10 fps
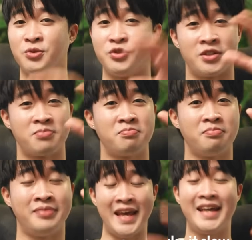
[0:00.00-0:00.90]
to just
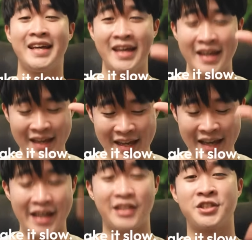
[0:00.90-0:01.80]
take
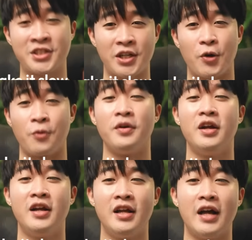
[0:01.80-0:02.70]
it slow.
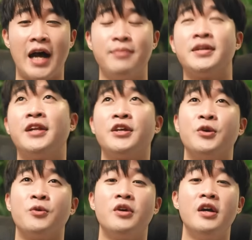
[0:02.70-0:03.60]
I'm telling
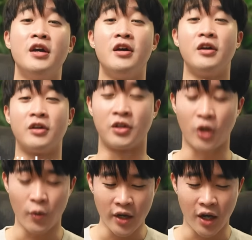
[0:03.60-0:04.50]
you,
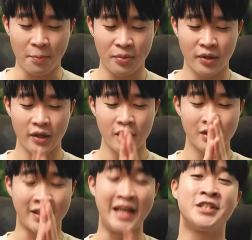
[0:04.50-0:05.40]
glowing up
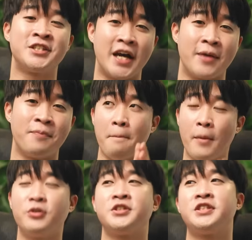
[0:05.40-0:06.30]
takes time.
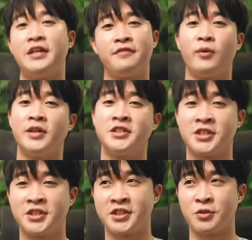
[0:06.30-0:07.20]
Most
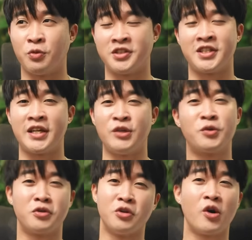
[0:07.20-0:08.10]
influencers will say you
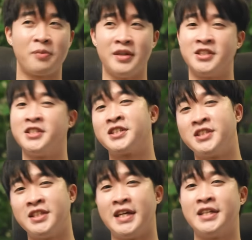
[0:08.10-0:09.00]
could glow up in
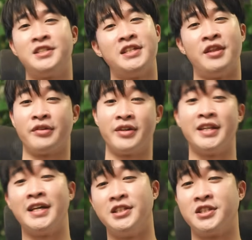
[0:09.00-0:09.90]
60 days, in 30
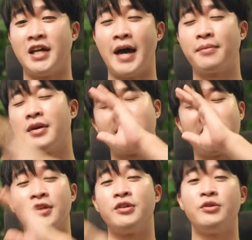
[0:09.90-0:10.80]
days. I'm gonna
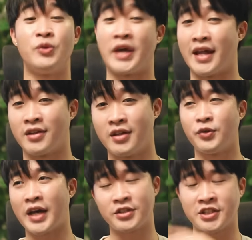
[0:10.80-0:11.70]
tell you, you can't.
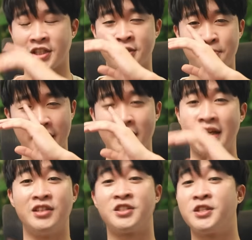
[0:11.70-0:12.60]
You can't just
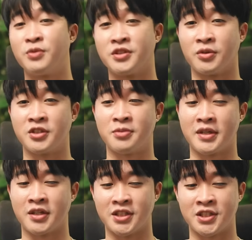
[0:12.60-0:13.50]
expect instant results,
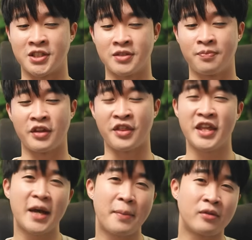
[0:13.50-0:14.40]
because the
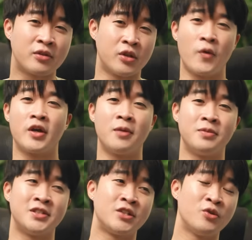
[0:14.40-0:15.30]
thing about glowing
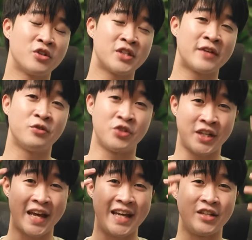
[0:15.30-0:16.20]
up is that you also have to
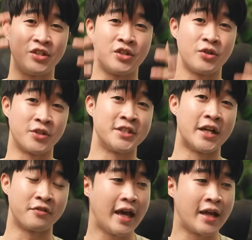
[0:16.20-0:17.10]
change
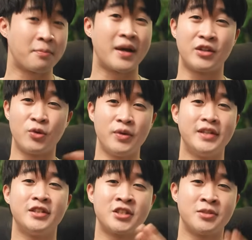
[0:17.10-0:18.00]
yourself. And by
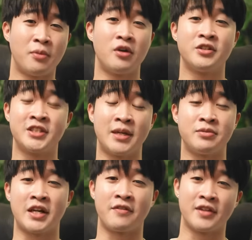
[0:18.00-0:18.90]
doing small
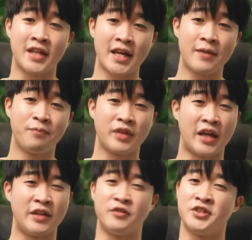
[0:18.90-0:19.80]
steps every day,
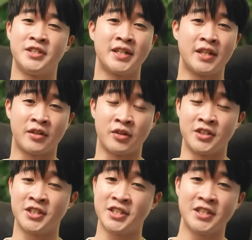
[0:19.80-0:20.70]
and if you stick it
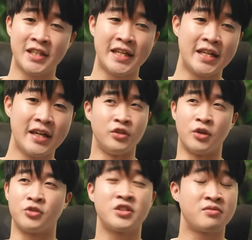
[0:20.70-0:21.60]
consistently, you
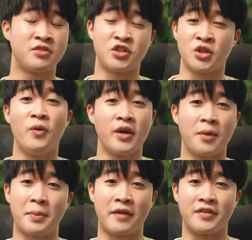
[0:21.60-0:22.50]
know, just showing
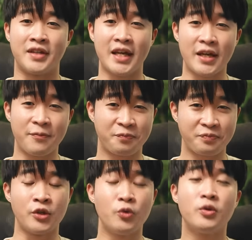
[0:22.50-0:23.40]
up every day,
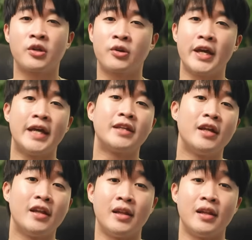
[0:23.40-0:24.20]
you will create